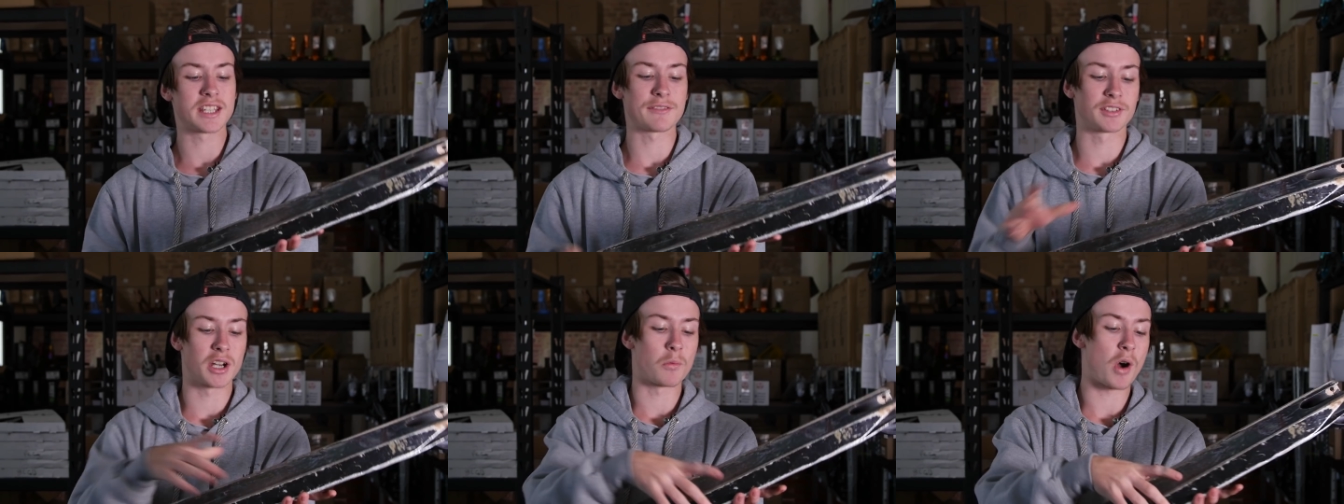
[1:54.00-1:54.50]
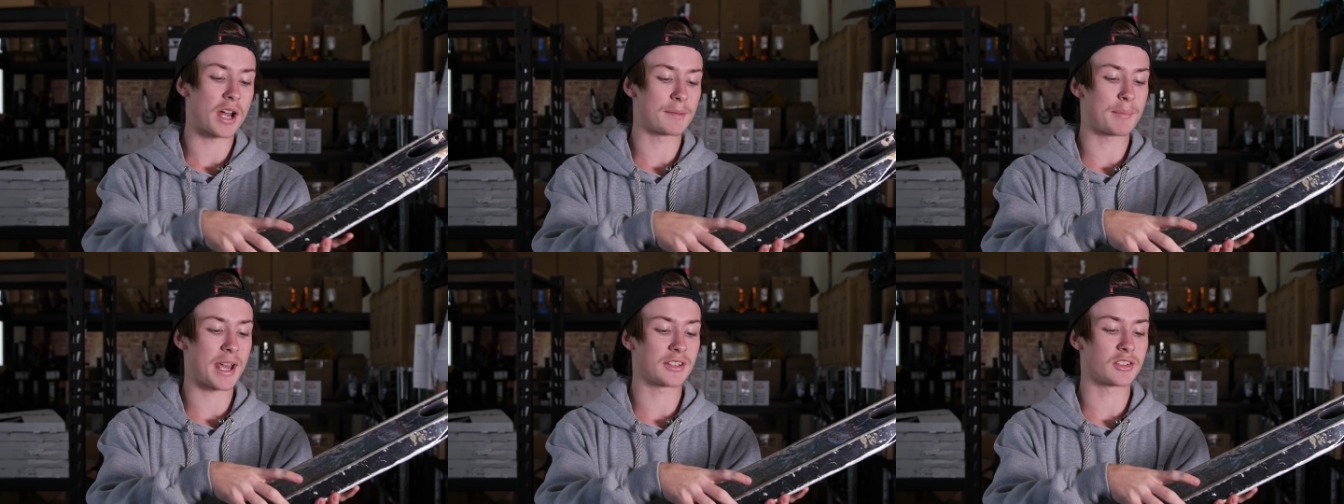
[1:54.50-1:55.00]
Definitely a wider
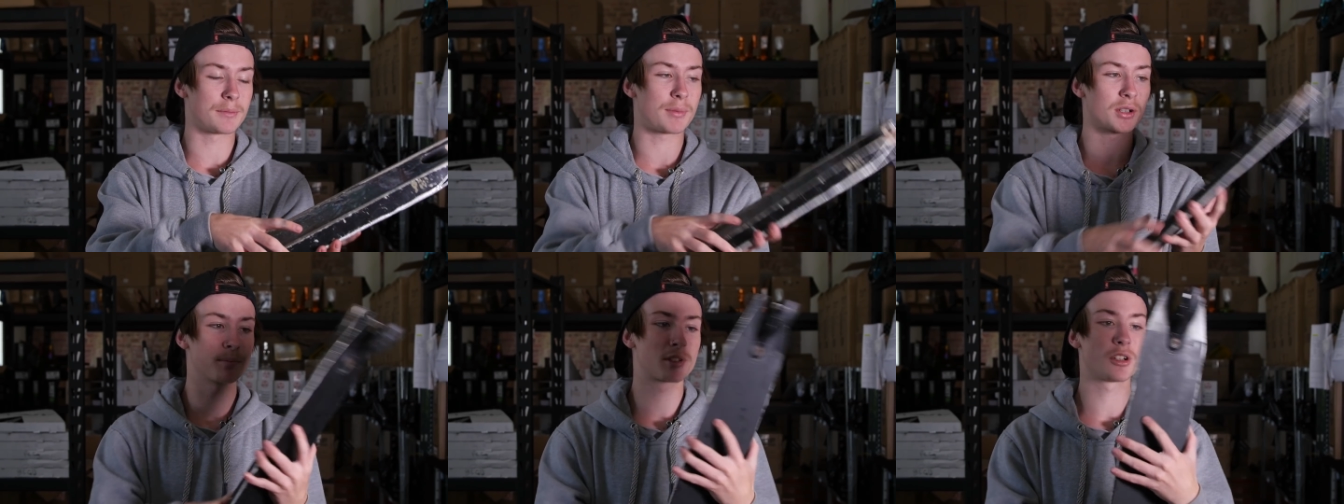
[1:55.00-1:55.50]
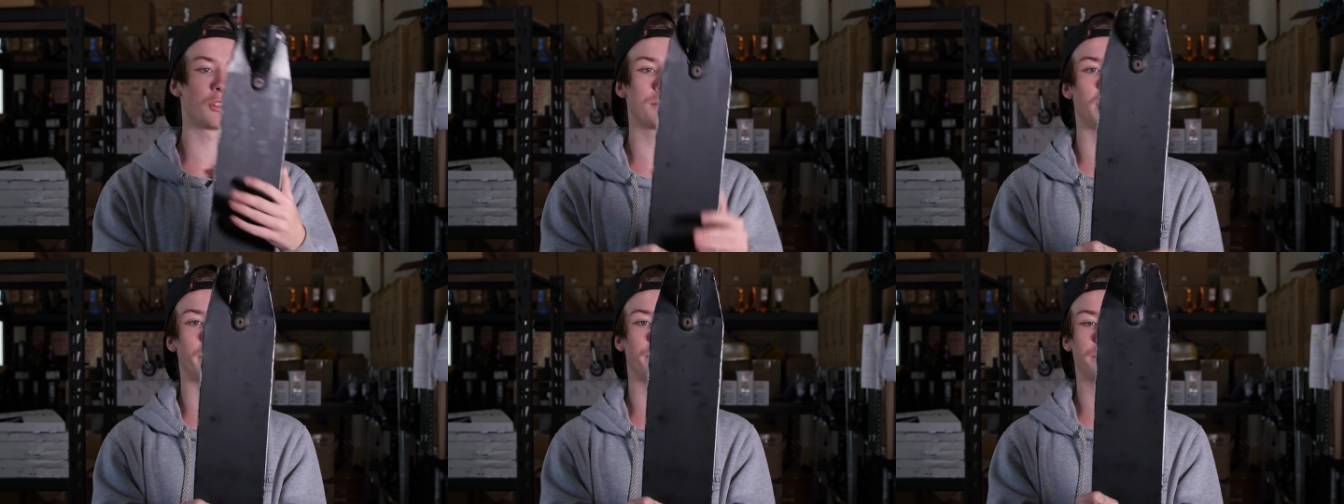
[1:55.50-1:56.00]
base on the bottom too,
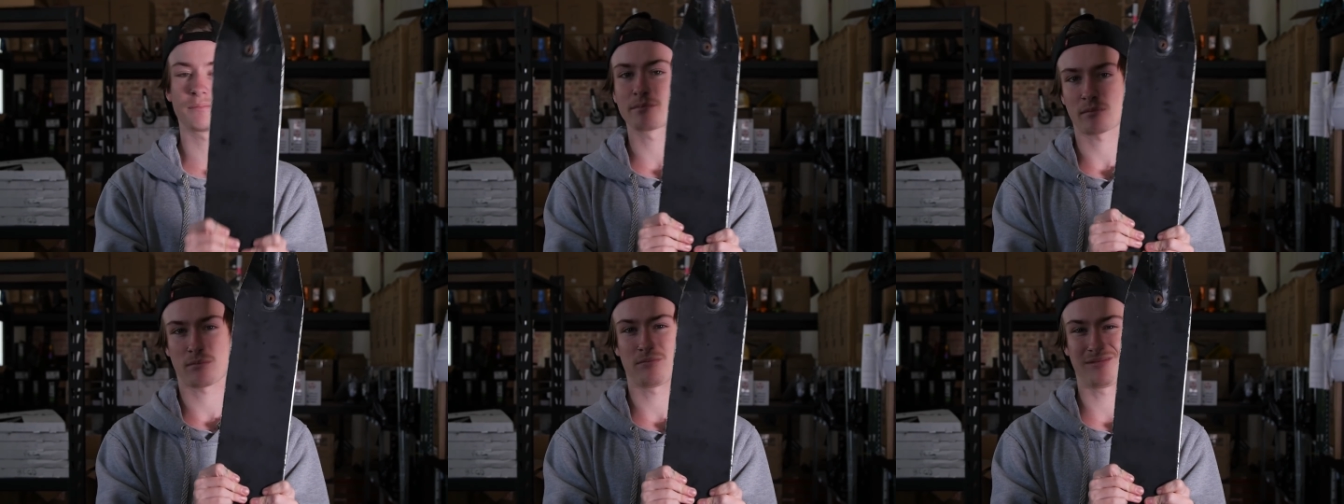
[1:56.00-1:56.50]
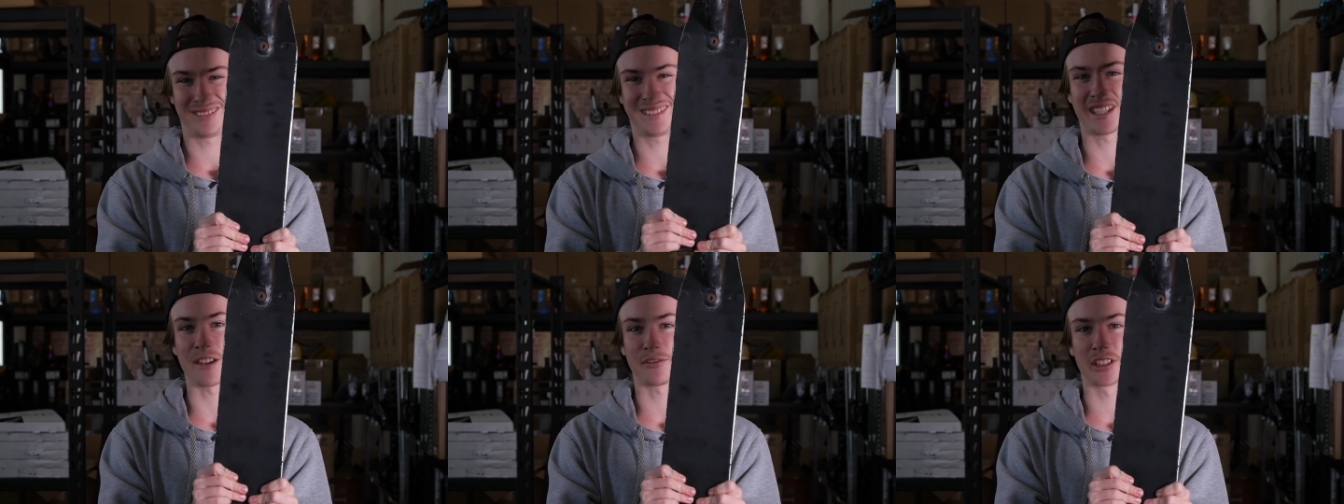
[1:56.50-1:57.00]
but
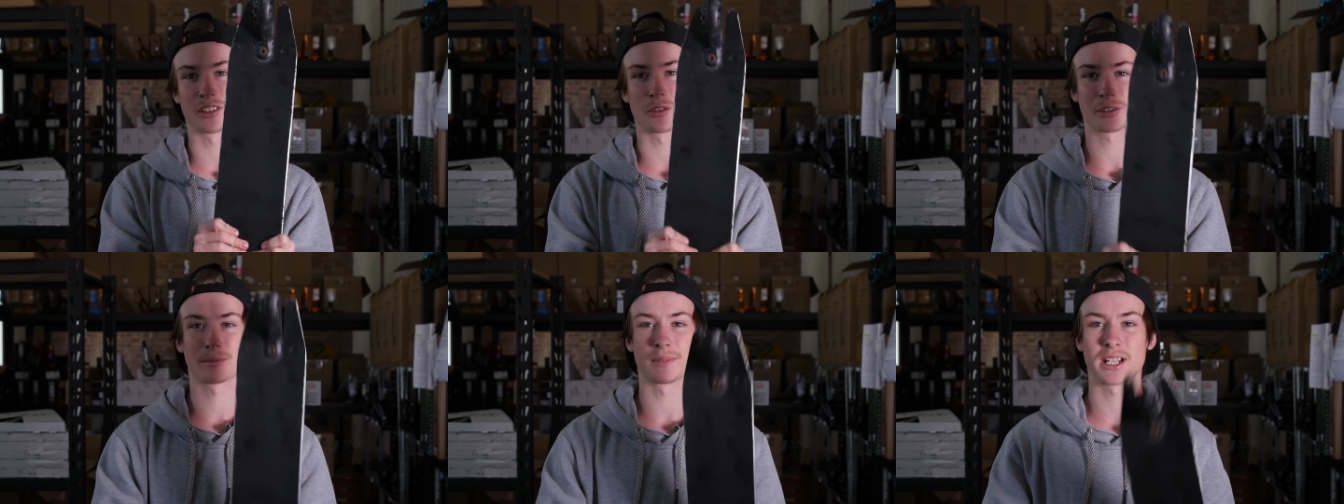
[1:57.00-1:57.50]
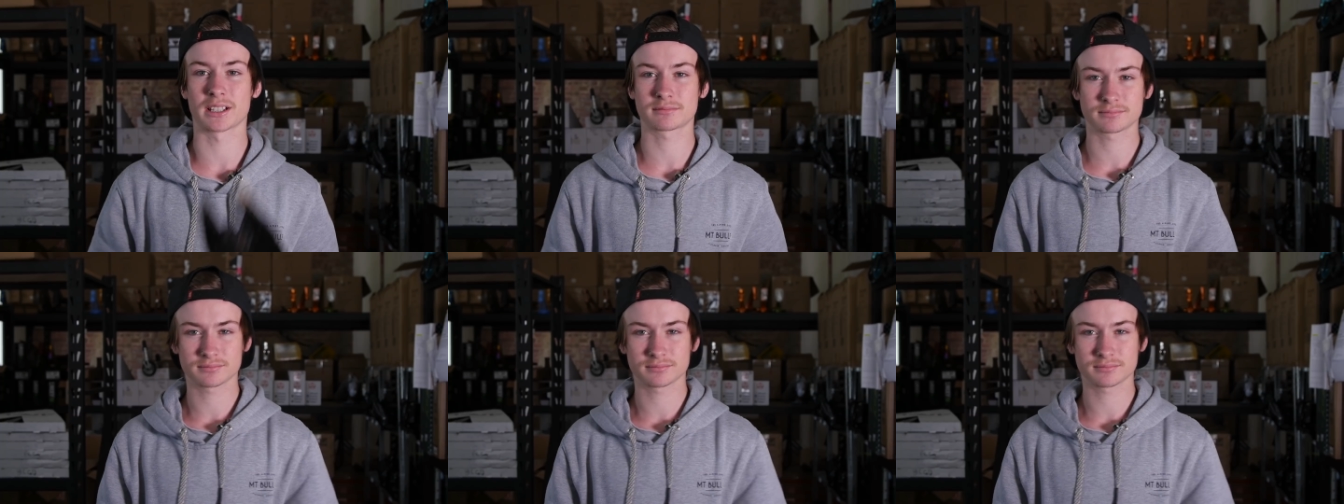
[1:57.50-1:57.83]
definitely an awesome deck.